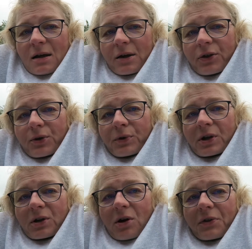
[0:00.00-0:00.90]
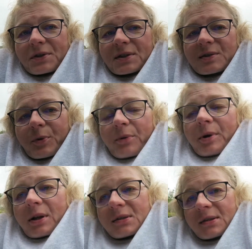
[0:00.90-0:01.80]
I think we can call this
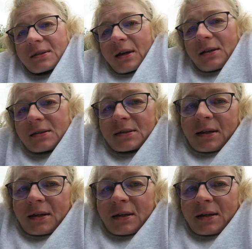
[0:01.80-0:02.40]
experiment a success.